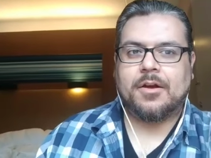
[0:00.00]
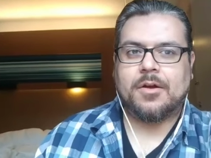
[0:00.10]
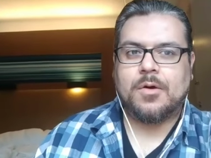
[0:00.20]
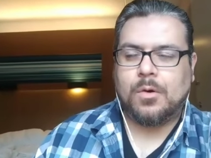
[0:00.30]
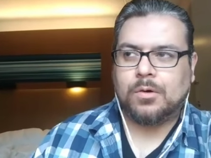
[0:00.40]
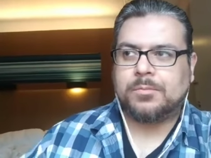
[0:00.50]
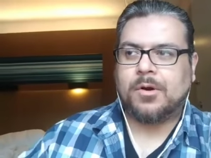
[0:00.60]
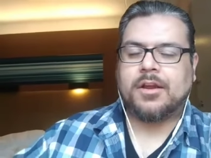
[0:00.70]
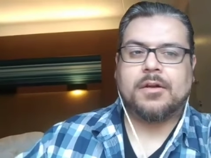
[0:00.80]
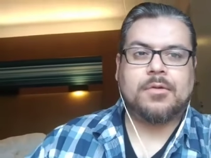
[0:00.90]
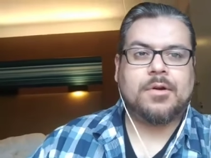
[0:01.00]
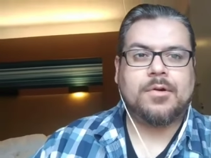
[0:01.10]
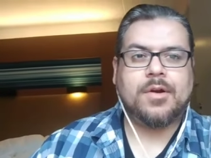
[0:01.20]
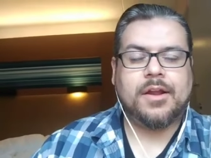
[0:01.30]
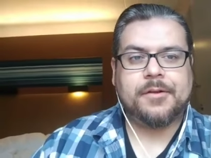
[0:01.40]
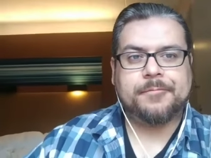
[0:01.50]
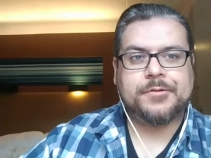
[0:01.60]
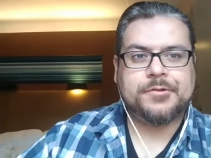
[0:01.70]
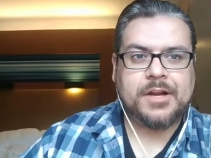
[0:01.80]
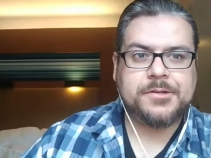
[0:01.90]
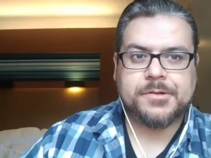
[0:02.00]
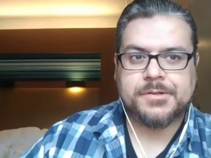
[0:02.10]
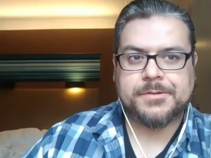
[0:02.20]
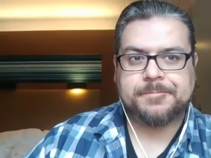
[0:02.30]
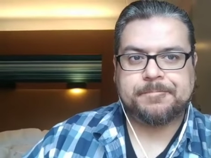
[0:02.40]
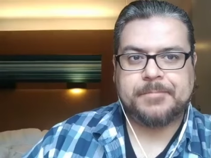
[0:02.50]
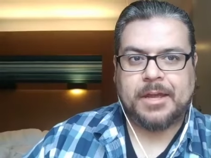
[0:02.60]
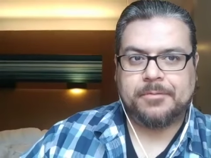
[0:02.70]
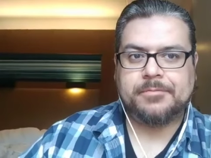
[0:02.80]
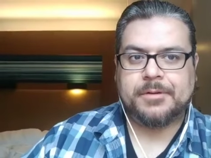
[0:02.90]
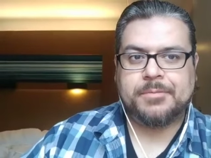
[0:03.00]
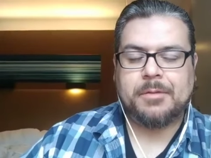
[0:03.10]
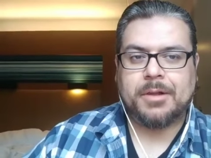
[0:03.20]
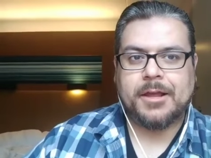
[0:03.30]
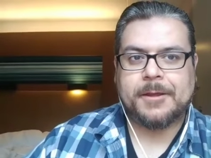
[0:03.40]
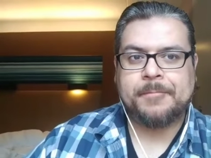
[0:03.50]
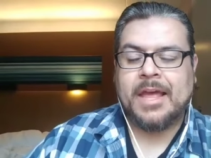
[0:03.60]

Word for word: cold market recruiting strangers out in public.